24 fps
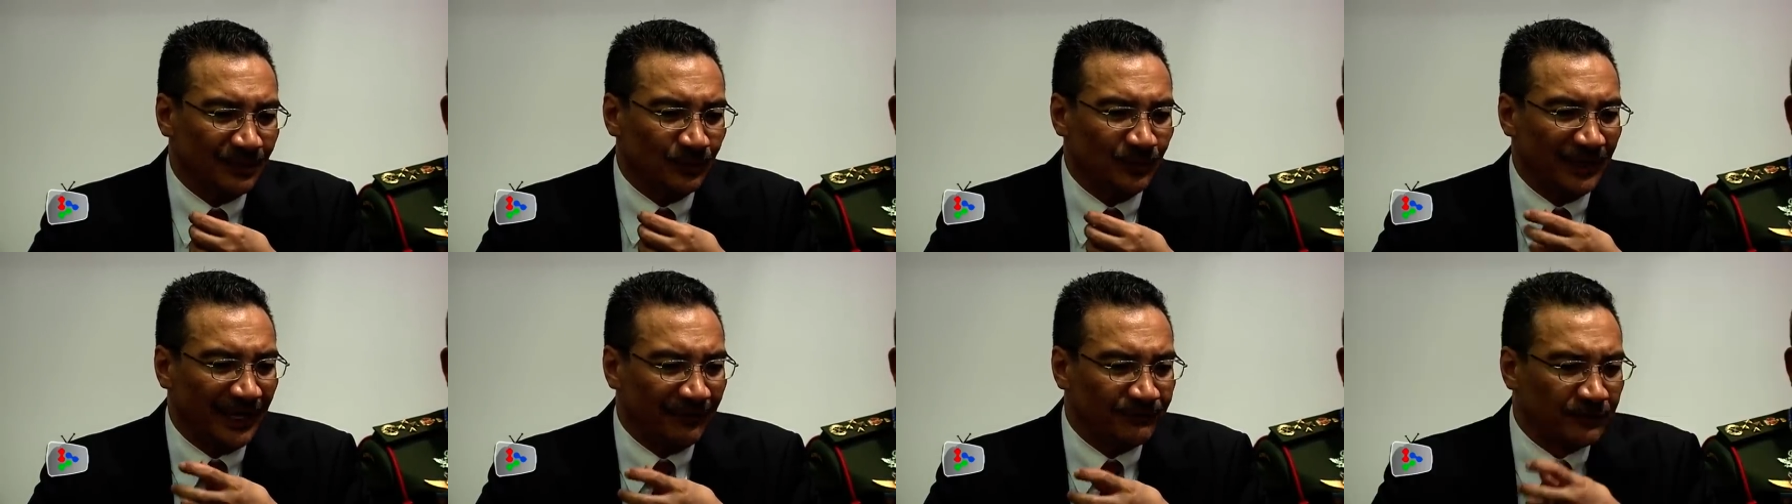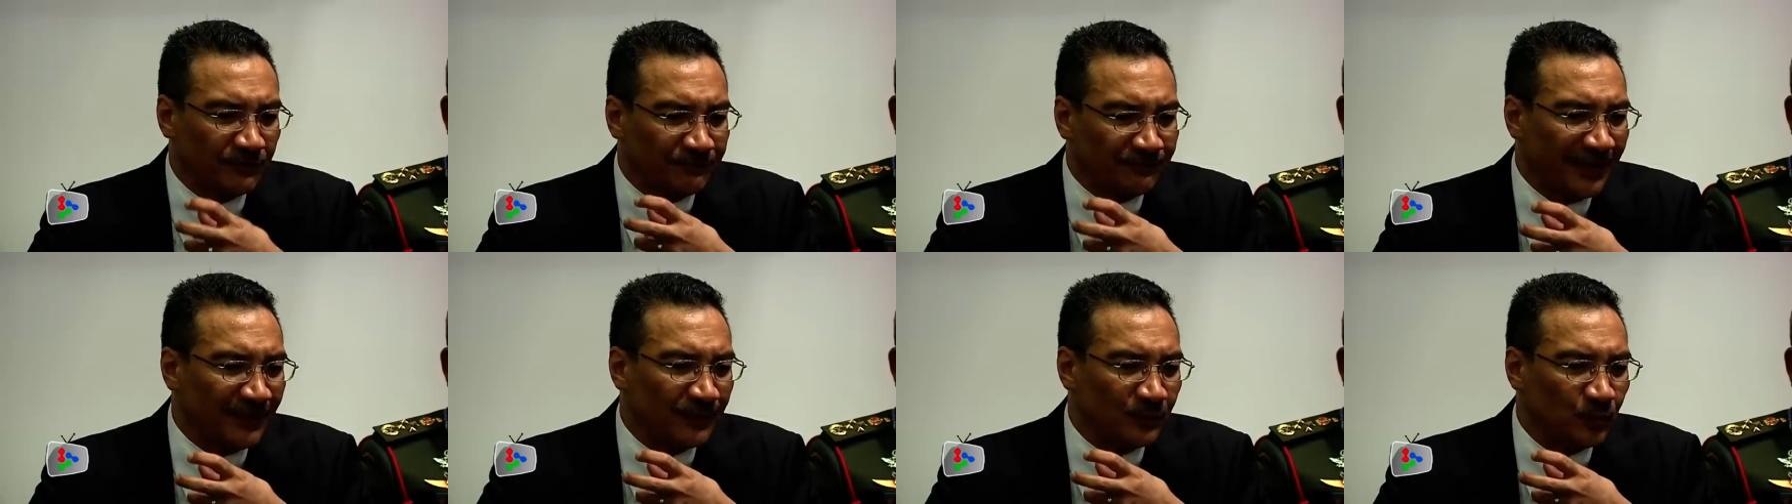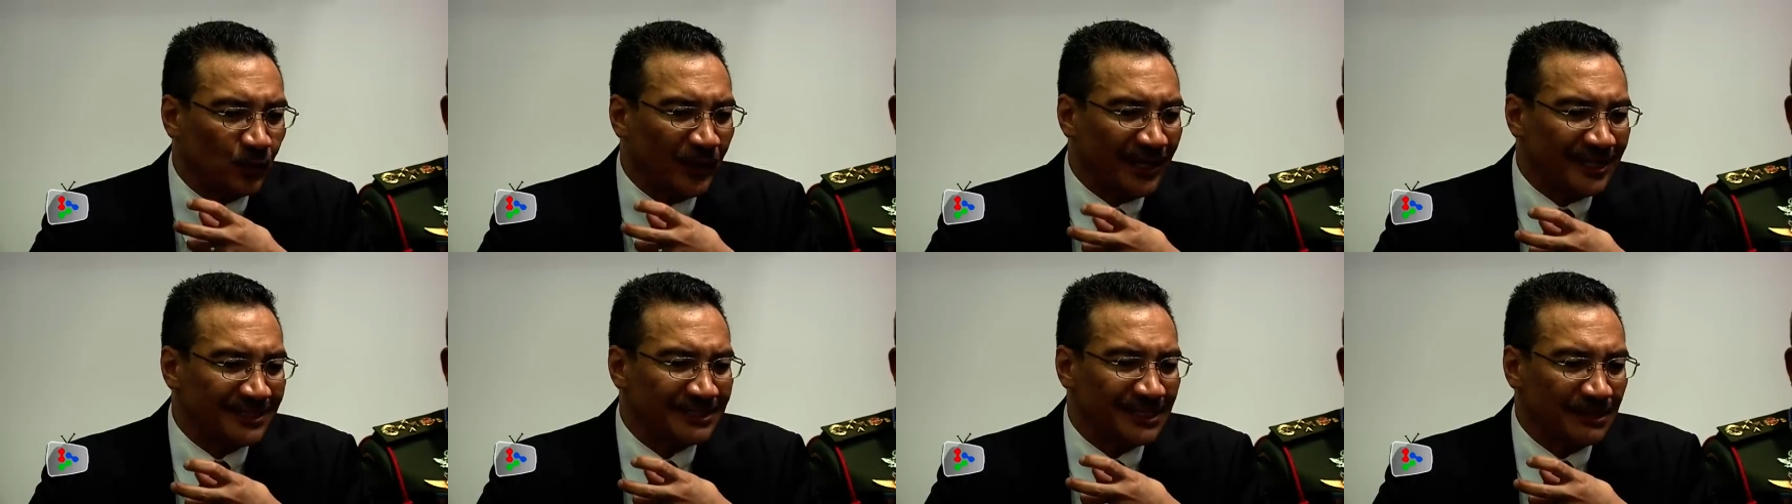We have to
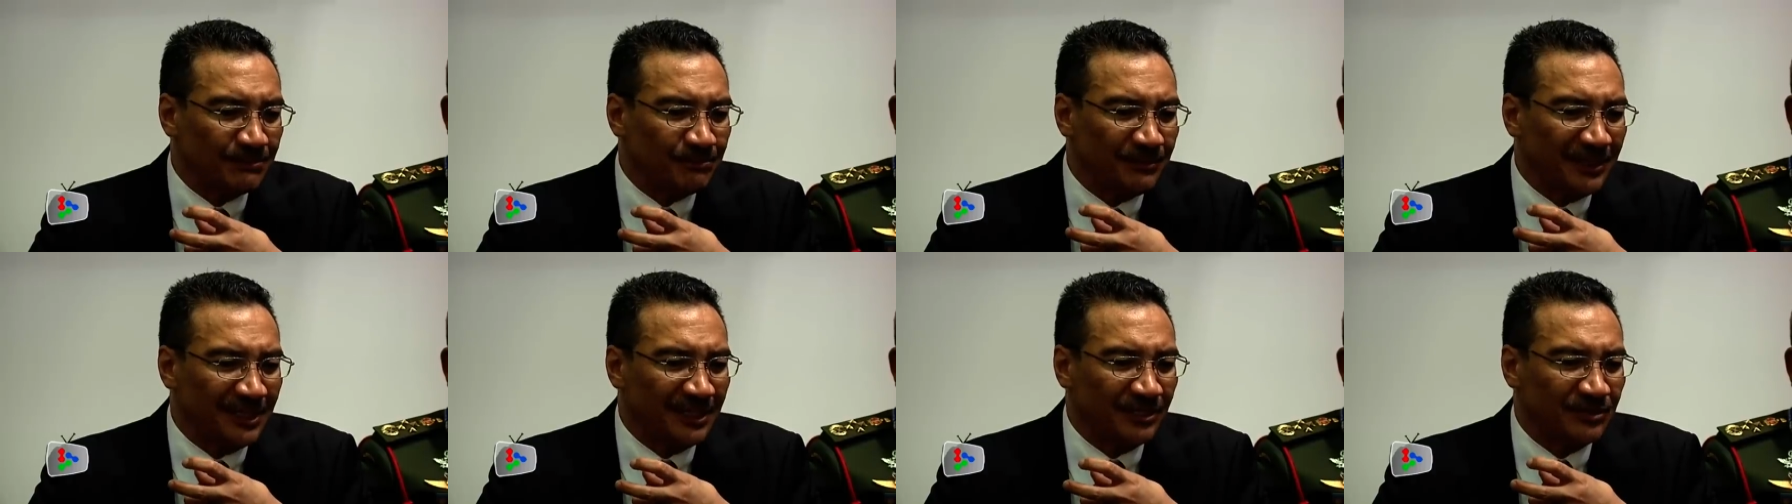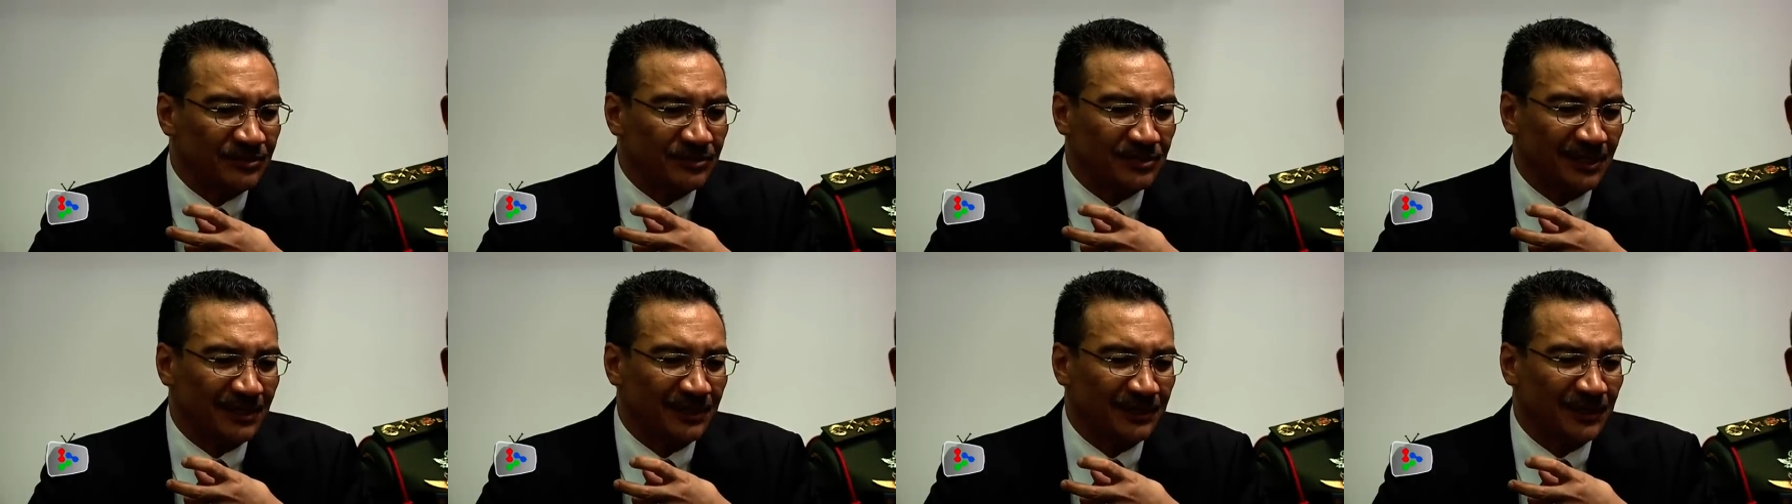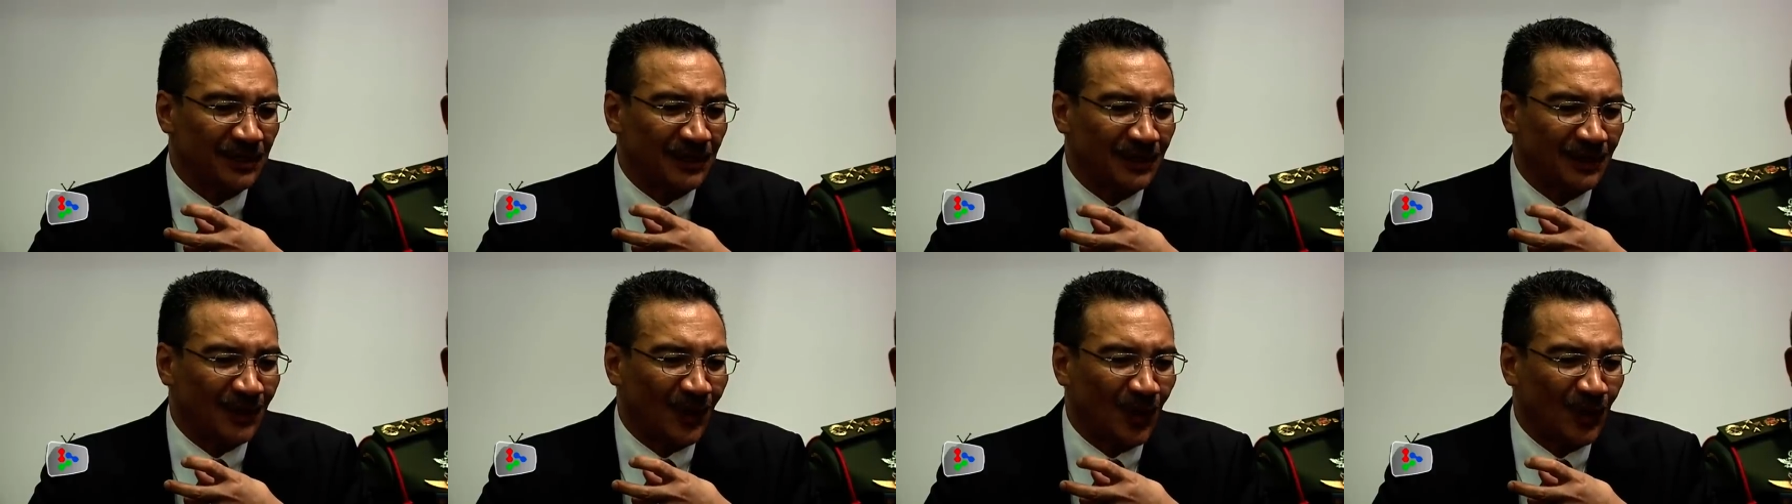find ways and means
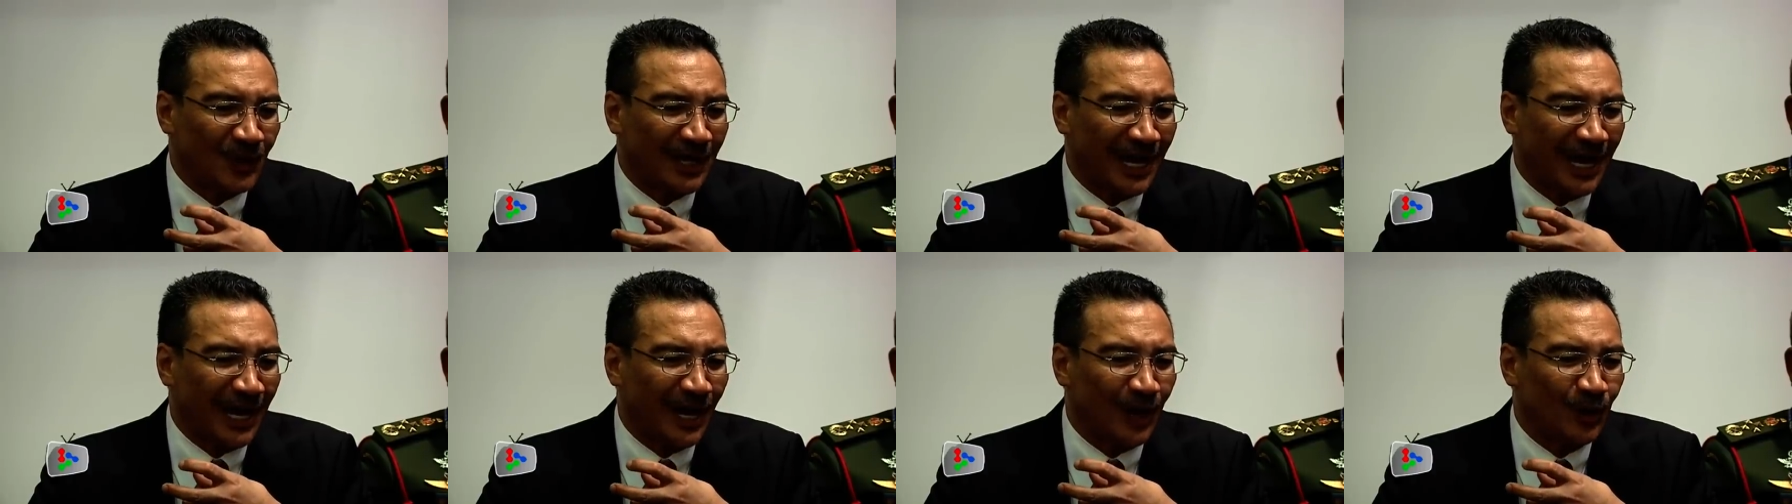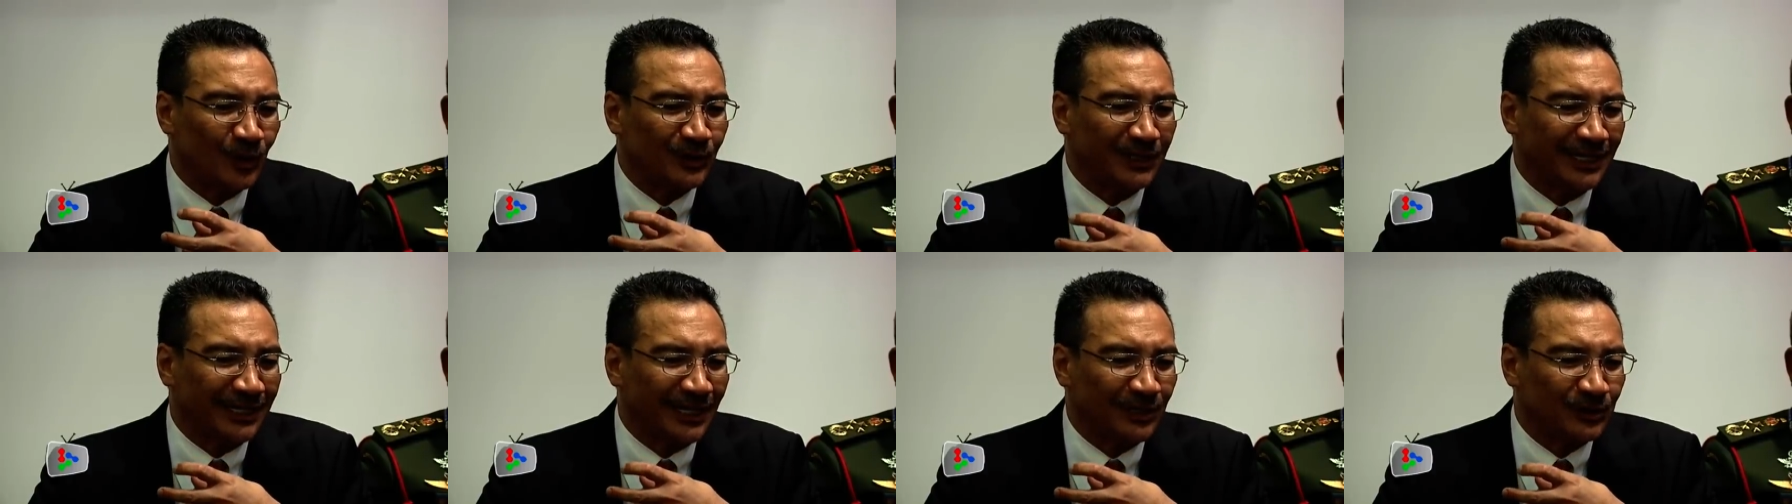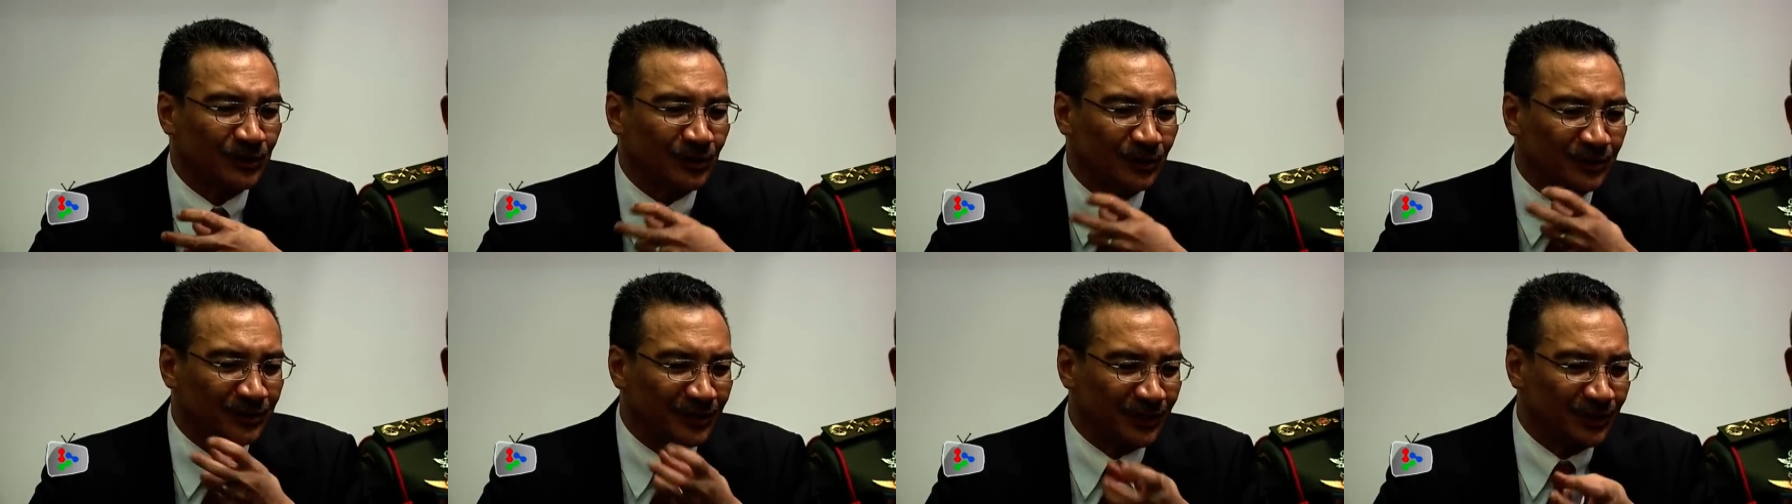on, on how they can
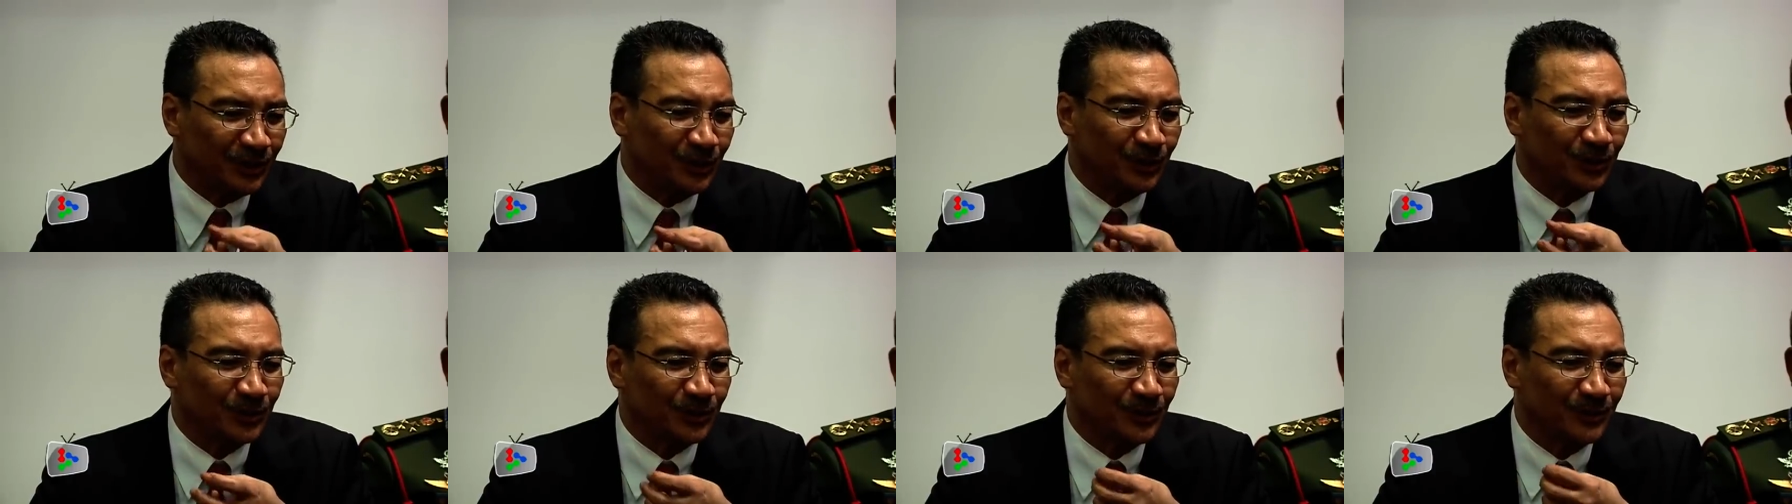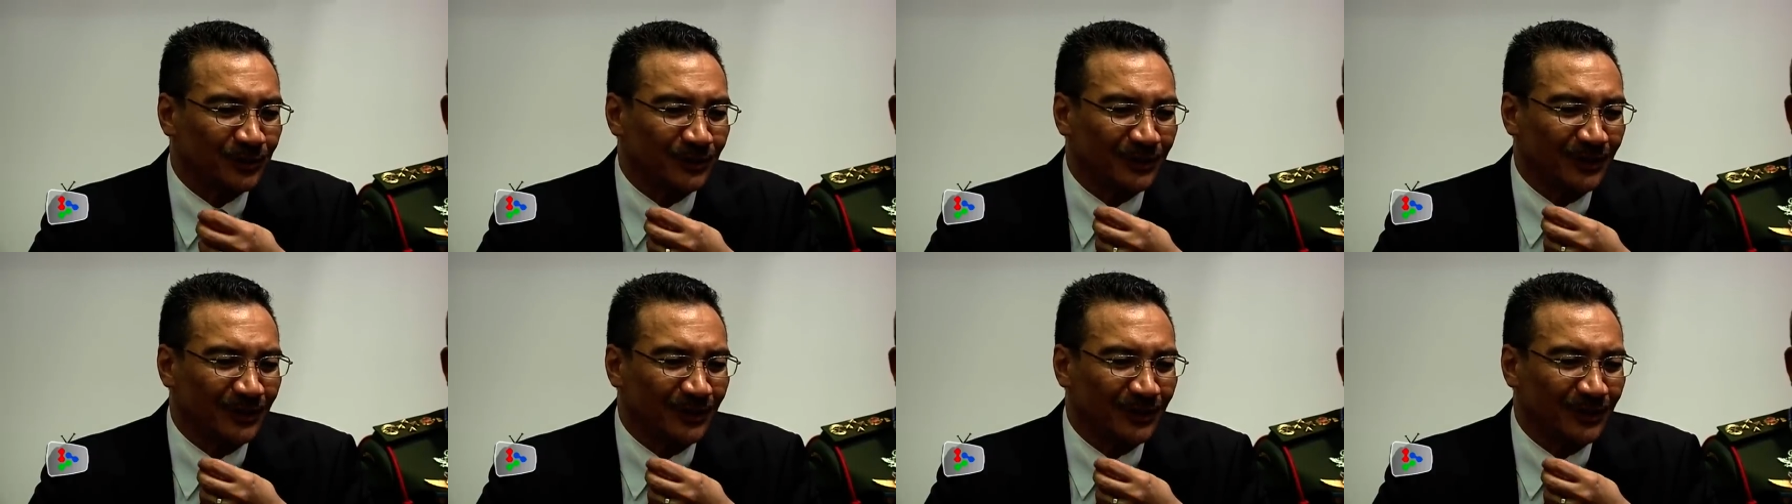continue